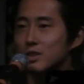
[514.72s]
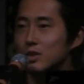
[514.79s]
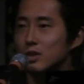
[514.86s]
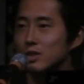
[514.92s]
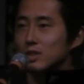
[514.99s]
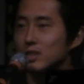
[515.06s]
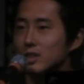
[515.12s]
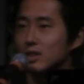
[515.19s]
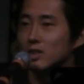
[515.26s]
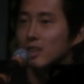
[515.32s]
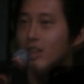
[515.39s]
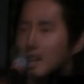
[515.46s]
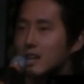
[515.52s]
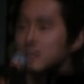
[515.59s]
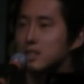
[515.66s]
a little
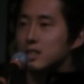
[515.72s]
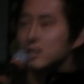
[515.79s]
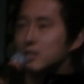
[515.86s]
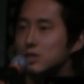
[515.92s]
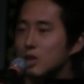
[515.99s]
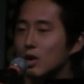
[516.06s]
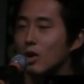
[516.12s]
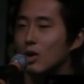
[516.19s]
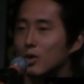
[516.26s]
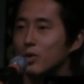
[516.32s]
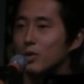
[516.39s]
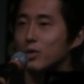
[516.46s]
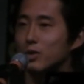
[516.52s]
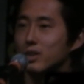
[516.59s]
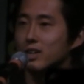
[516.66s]
lazy, so,
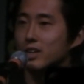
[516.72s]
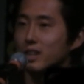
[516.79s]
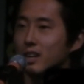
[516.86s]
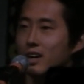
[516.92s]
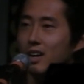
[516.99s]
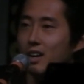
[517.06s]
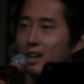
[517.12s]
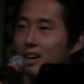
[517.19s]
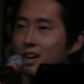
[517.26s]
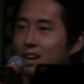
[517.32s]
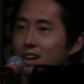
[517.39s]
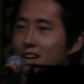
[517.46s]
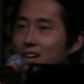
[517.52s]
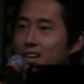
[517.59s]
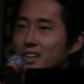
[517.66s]

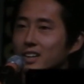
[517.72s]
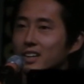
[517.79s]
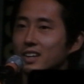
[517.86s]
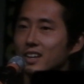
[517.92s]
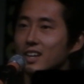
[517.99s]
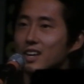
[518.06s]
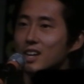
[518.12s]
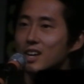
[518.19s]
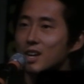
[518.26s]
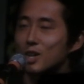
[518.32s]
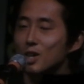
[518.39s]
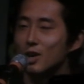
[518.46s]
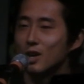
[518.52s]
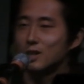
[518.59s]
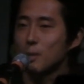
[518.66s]
uh,
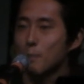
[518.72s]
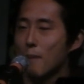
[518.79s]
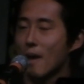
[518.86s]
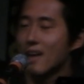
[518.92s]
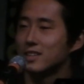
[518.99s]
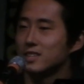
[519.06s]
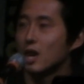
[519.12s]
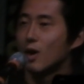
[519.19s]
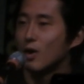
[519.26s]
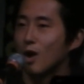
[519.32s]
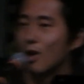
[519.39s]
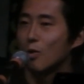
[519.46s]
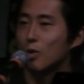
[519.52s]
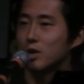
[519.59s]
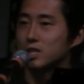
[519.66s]
you know, it depends how it
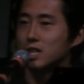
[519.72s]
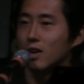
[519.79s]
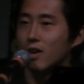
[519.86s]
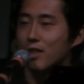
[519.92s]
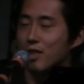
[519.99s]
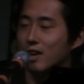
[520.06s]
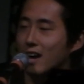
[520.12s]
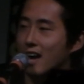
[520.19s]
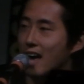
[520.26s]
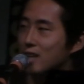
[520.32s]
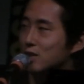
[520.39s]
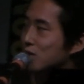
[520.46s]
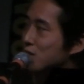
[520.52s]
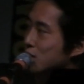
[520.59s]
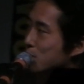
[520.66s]
all works out. I think I
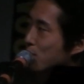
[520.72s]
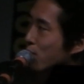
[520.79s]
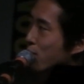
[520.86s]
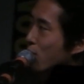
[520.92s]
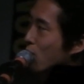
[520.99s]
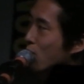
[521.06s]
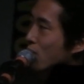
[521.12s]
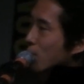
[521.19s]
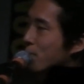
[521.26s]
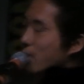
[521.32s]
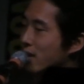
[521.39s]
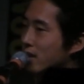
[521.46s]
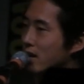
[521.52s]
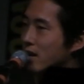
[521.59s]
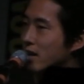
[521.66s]
answered this before,
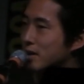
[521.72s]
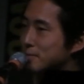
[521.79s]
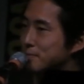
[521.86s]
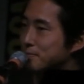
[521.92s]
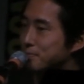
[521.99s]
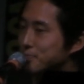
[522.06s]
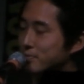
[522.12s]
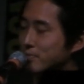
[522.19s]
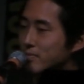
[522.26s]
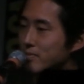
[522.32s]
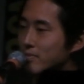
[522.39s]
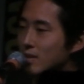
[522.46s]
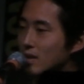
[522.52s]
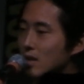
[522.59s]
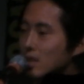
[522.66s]
but um,
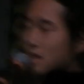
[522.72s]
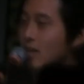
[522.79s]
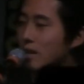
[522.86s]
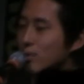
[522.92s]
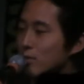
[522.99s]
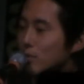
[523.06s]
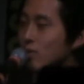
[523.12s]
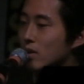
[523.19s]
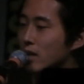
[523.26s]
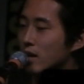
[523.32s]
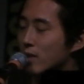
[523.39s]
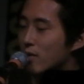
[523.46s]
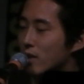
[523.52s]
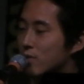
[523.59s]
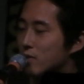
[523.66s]
if,
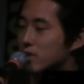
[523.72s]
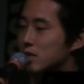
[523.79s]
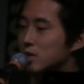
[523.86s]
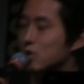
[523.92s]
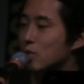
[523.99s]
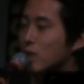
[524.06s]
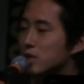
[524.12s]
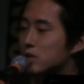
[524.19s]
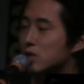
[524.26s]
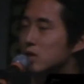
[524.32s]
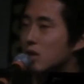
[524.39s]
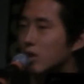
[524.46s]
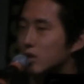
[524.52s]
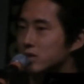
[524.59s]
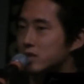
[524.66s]
if, if the situation
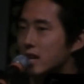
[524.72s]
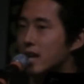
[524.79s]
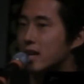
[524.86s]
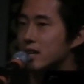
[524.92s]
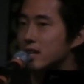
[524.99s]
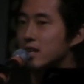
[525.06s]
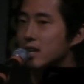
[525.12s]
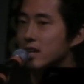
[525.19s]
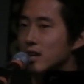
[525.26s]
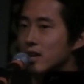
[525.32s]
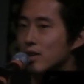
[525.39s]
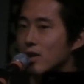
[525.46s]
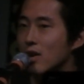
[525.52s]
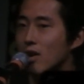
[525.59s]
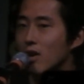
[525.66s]
calls that,
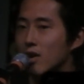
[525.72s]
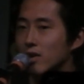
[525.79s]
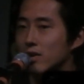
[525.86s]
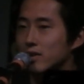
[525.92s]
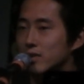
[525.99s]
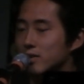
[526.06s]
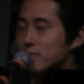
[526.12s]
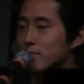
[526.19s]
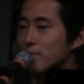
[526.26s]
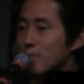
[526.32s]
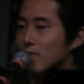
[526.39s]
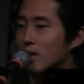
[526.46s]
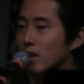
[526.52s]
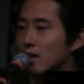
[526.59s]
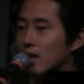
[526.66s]
there are
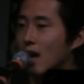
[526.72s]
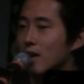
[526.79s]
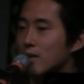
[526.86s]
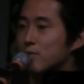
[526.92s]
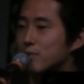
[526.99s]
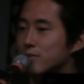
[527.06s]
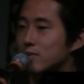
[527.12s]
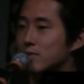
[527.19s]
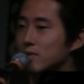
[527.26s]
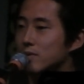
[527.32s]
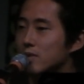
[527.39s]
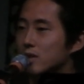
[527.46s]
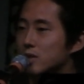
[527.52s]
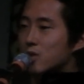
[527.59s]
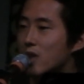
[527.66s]
a lot of
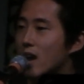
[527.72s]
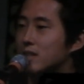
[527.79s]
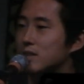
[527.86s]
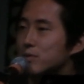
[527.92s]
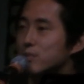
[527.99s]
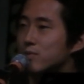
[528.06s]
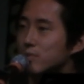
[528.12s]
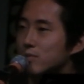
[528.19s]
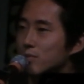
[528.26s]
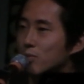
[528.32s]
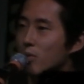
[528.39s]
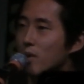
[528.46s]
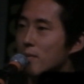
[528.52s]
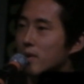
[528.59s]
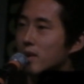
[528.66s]
attractive
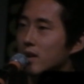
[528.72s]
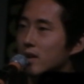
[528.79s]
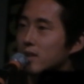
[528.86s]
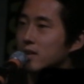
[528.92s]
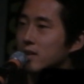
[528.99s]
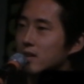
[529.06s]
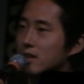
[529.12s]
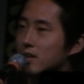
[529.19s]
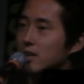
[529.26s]
women